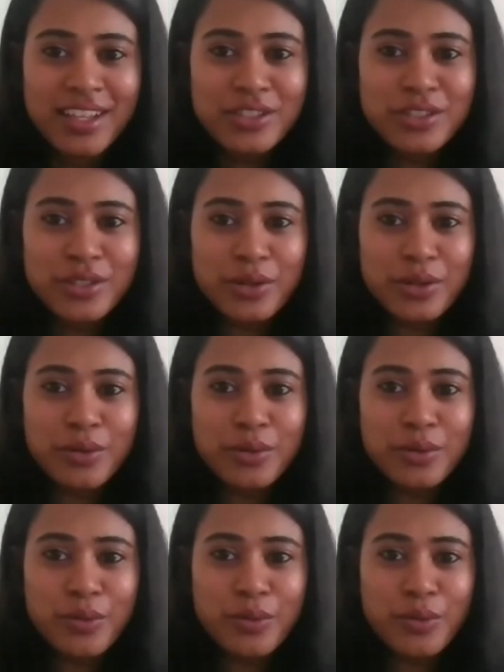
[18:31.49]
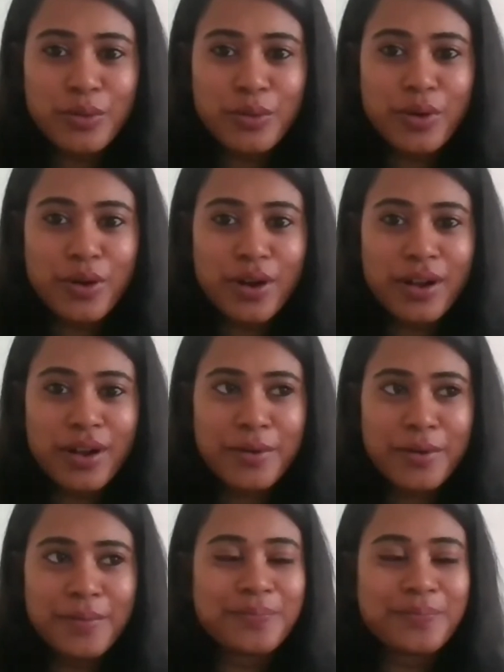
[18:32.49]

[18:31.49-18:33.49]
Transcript: So, um,